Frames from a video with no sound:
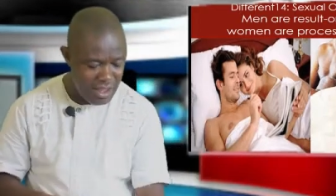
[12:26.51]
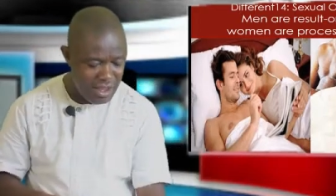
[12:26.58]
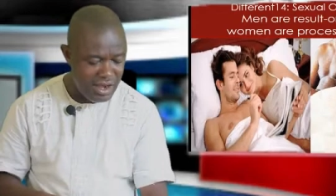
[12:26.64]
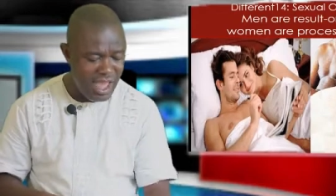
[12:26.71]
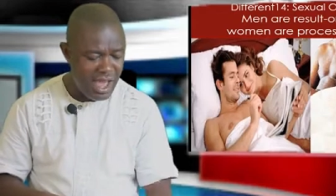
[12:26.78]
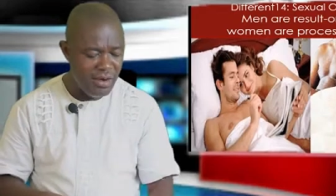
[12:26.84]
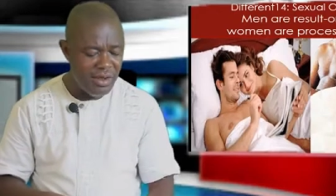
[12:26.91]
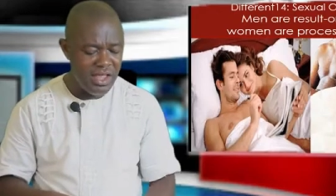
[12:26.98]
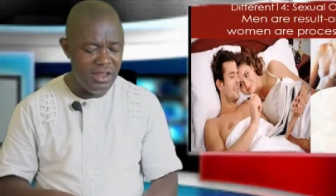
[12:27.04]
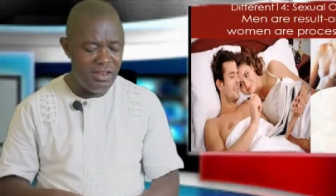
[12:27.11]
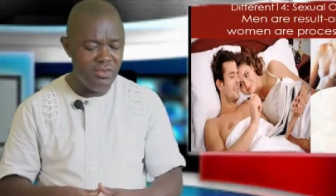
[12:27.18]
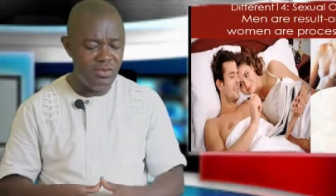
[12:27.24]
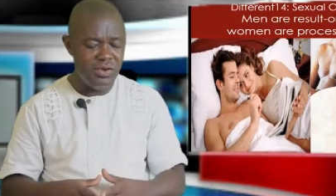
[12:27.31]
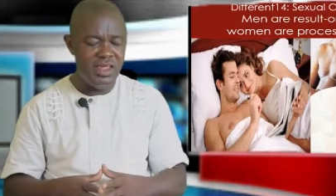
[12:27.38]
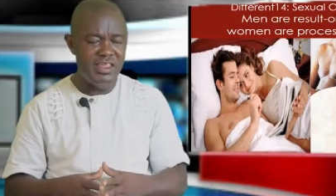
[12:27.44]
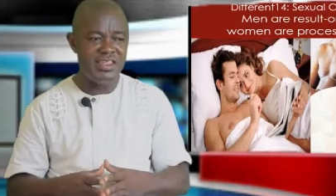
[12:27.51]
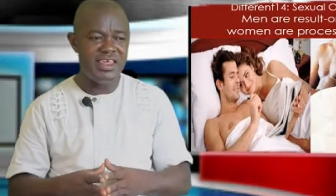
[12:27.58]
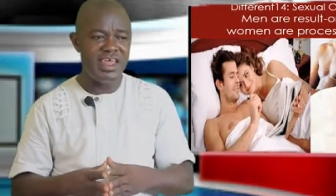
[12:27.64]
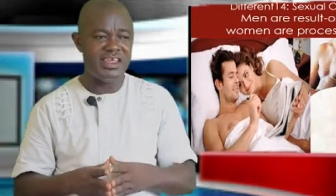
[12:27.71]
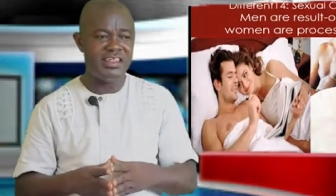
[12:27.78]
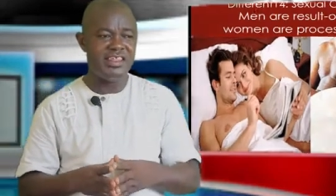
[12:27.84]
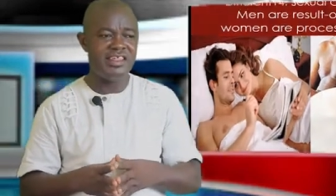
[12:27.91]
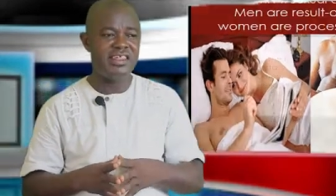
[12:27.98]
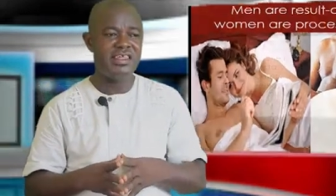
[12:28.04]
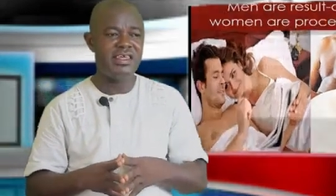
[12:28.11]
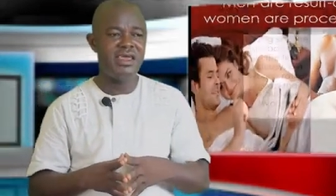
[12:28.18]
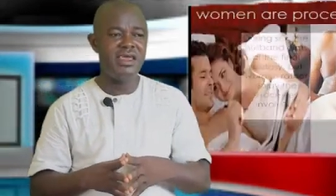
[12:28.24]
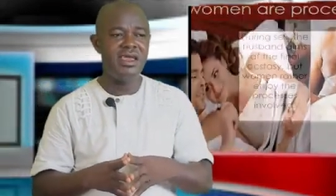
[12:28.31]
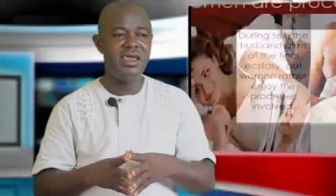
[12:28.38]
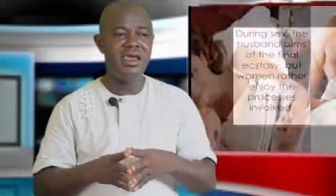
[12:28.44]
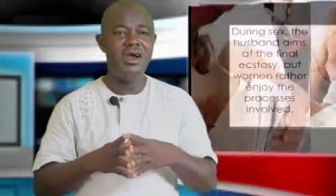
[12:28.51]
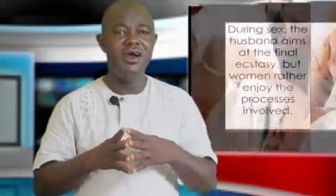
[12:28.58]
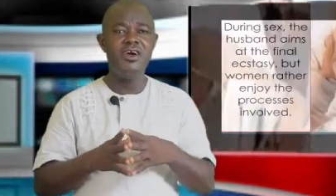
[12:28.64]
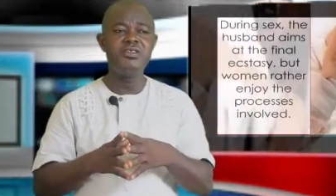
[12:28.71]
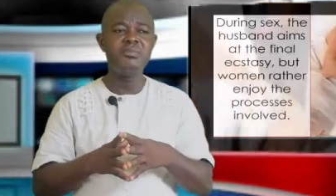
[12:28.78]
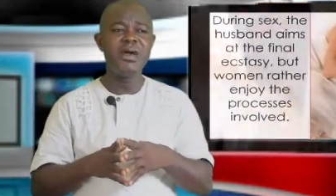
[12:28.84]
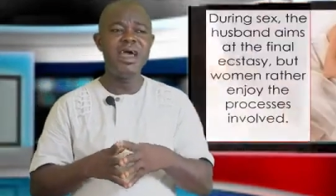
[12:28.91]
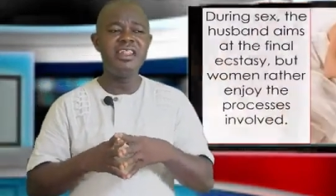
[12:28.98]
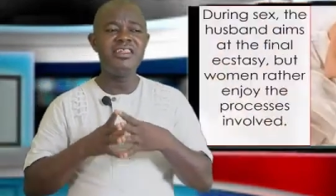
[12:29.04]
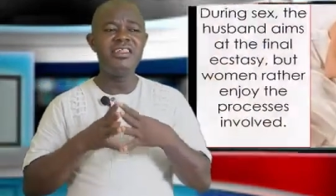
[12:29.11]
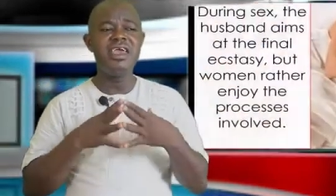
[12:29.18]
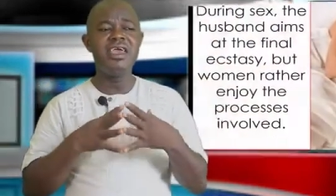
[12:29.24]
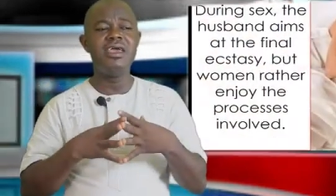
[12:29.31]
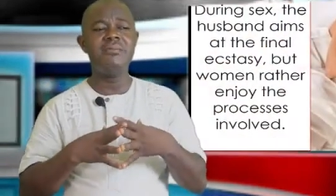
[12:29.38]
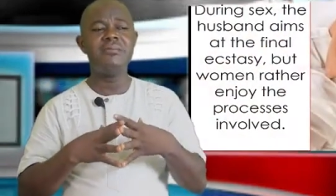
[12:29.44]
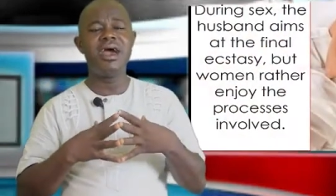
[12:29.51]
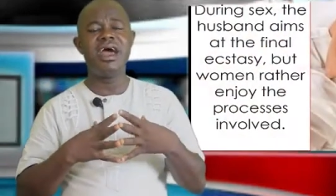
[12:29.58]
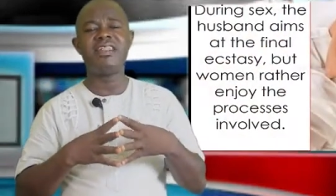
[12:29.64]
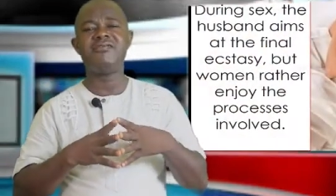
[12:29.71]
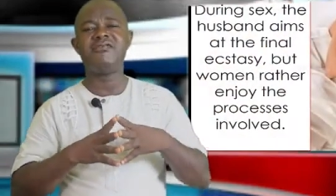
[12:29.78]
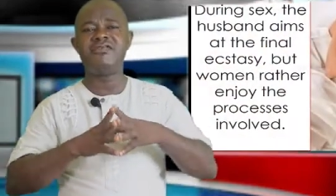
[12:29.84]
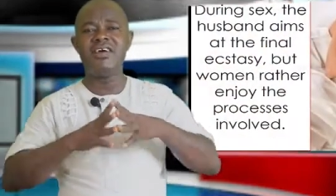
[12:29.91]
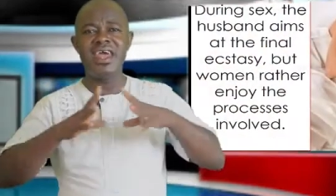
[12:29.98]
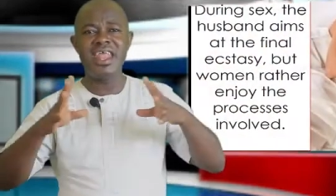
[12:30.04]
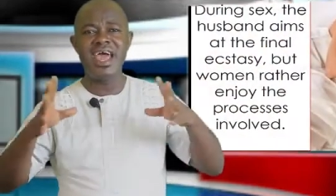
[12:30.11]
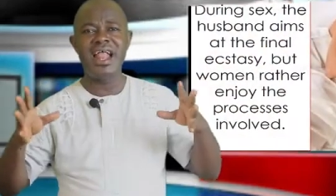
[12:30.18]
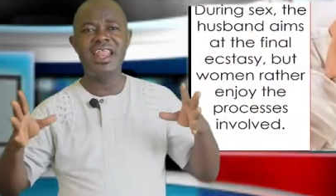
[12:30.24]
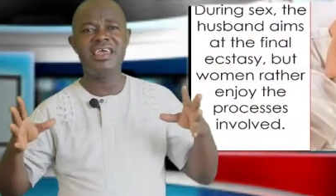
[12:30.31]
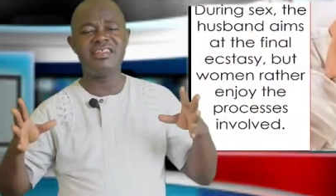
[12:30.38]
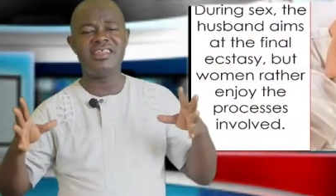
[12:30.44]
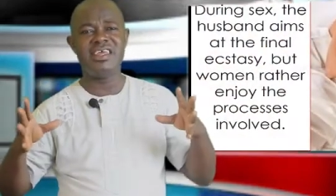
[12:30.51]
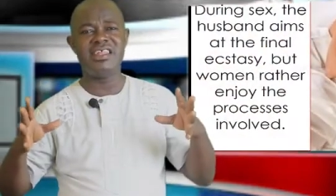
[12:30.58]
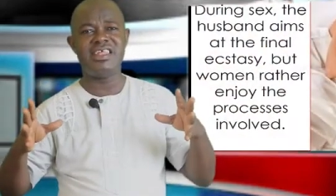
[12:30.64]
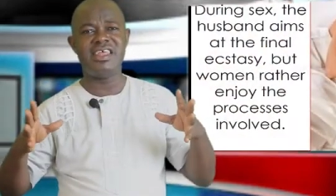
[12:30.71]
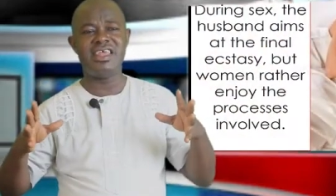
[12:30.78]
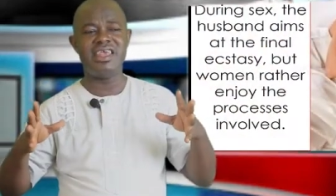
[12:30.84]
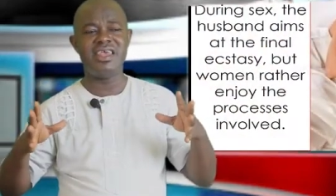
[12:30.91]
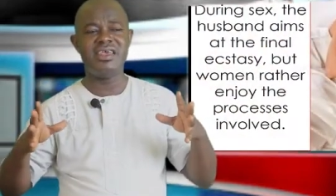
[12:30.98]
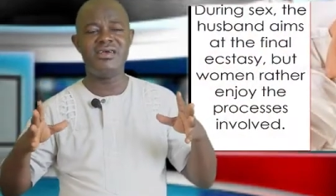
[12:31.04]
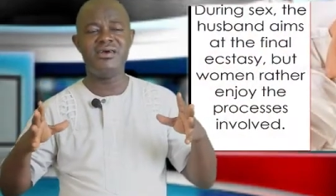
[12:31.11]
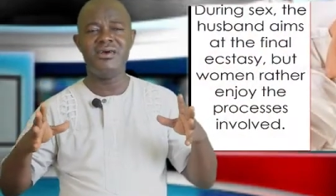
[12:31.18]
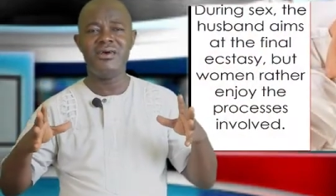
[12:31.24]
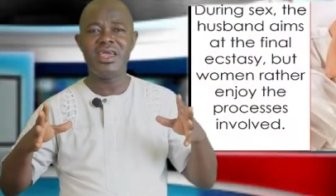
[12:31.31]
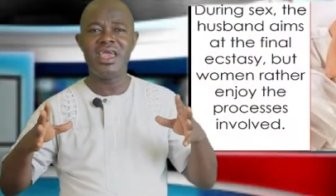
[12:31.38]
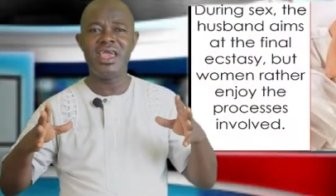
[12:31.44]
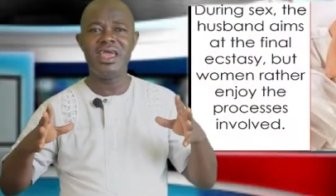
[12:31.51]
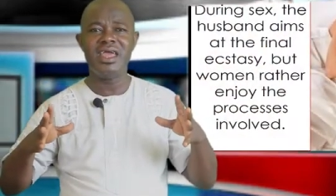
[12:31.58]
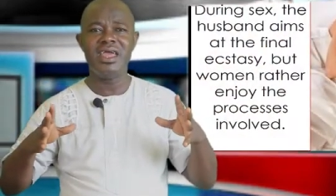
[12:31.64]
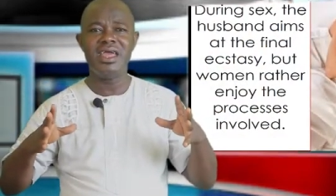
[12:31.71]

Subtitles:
Now, during sex, husbands aim at final ecstasy, okay?